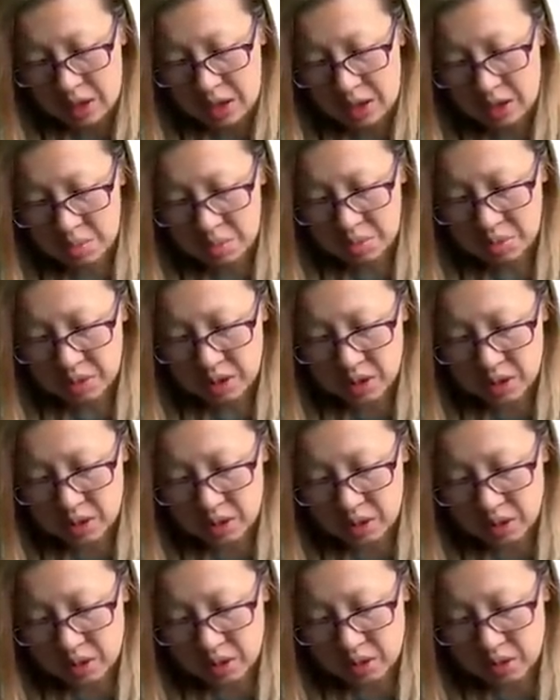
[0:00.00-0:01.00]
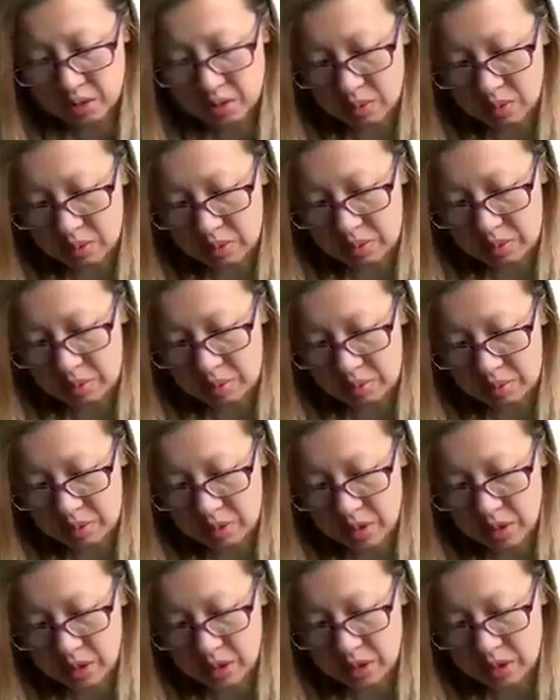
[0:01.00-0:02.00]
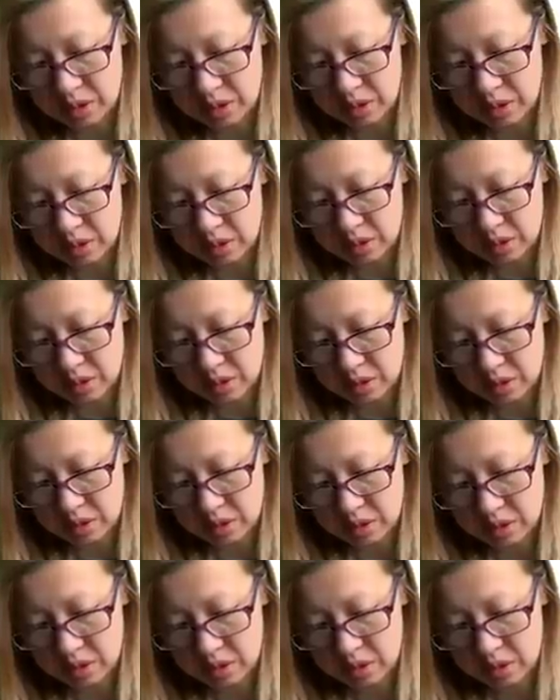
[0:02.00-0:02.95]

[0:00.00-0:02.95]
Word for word: and precedents. And precedents